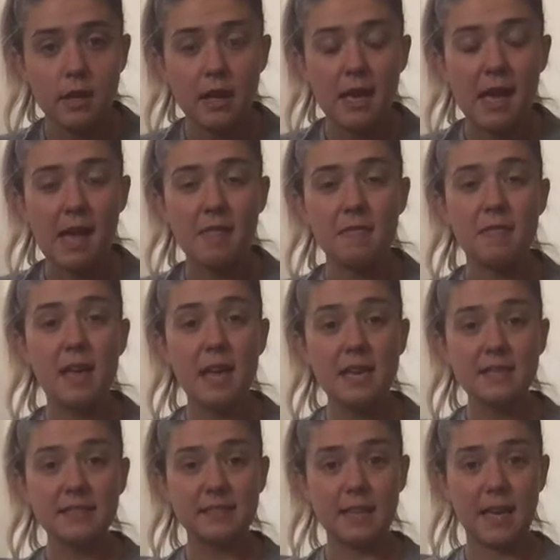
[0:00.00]
And they
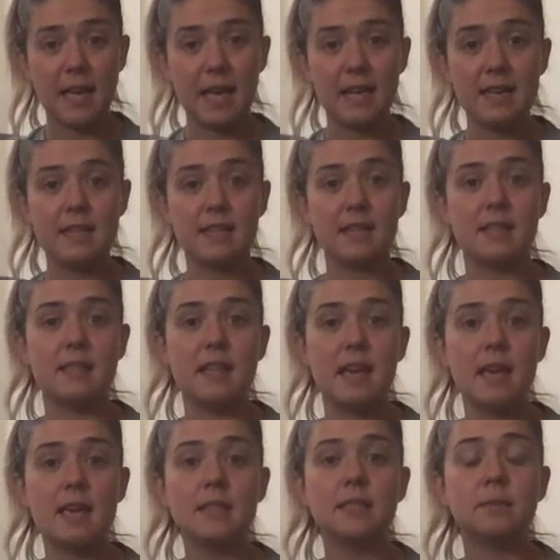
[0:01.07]
said that
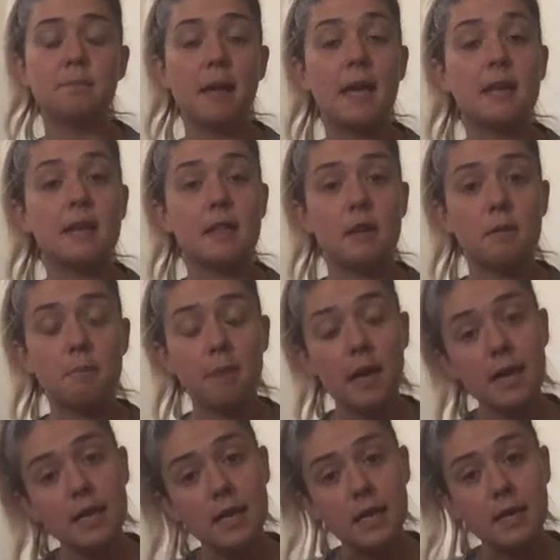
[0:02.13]
they spend their
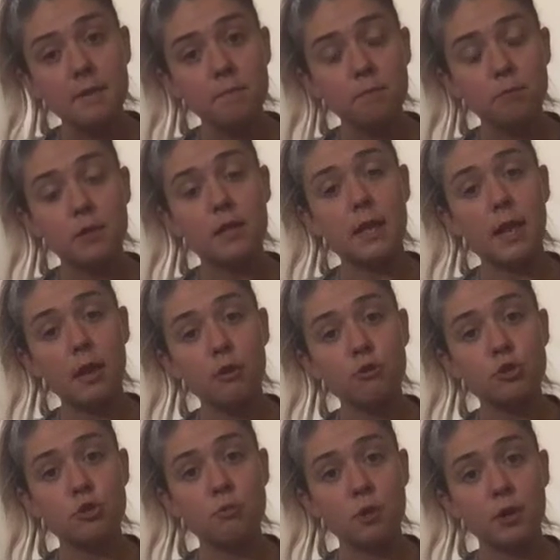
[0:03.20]
money, when they go
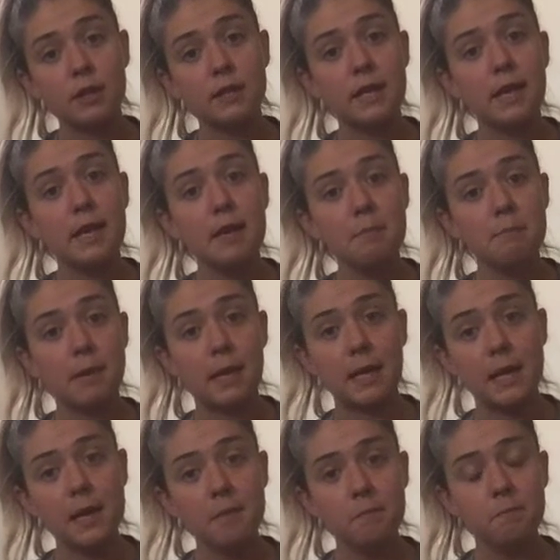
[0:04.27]
to work, they get
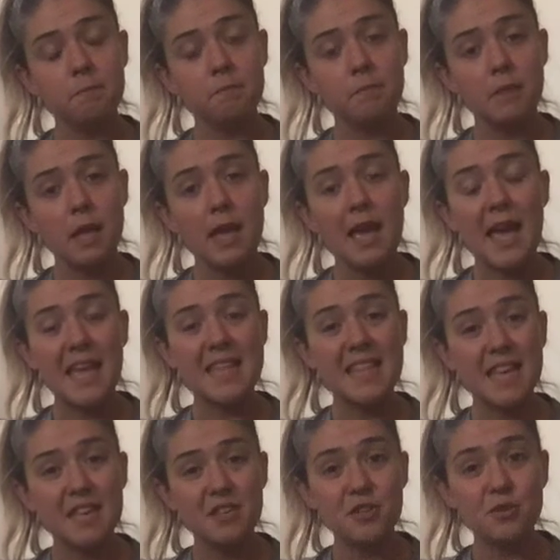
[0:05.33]
money, and they
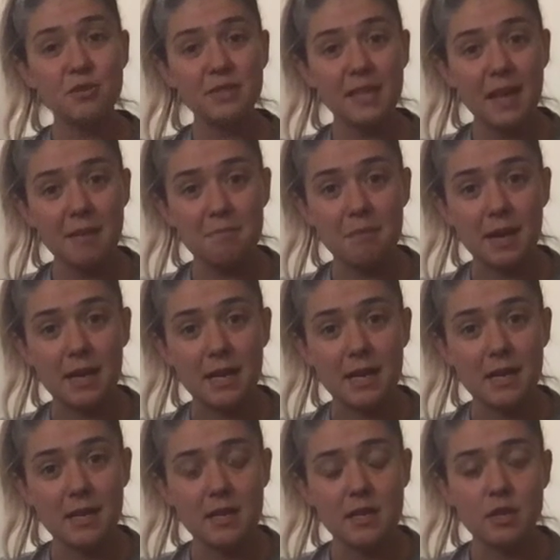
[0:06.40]
use that
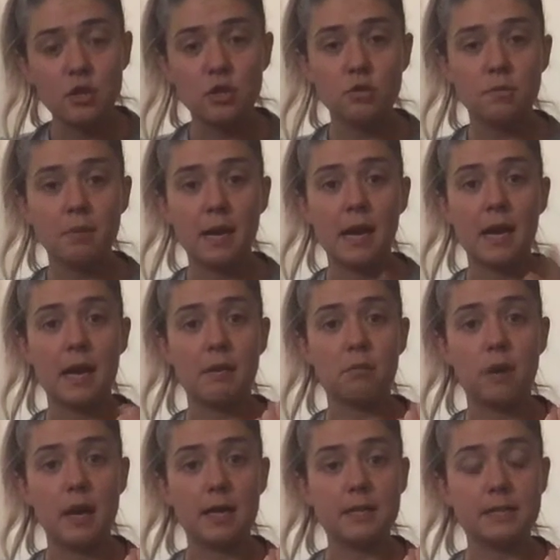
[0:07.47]
money to buy
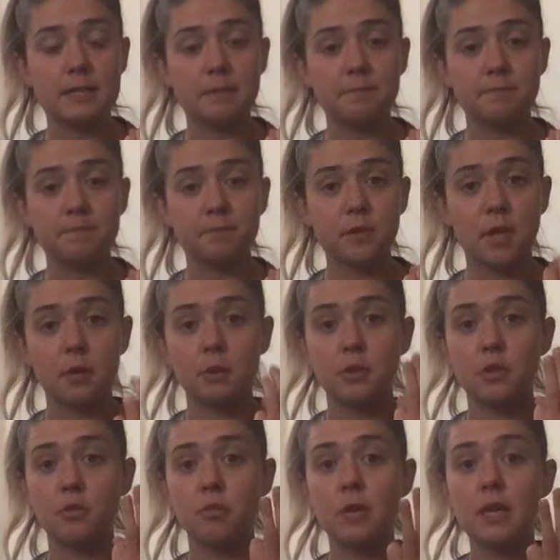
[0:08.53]
what? There were
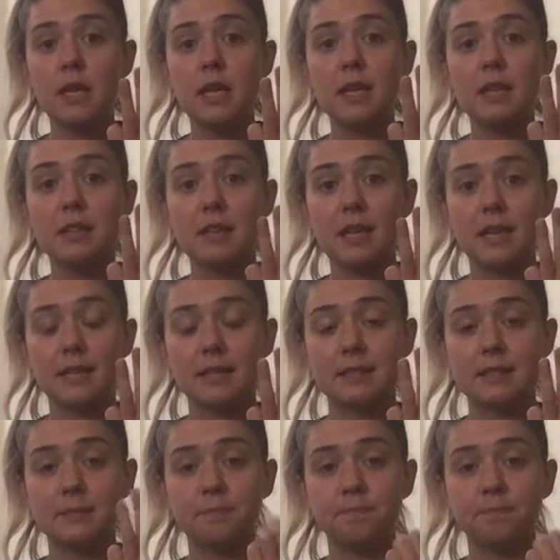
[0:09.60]
three things.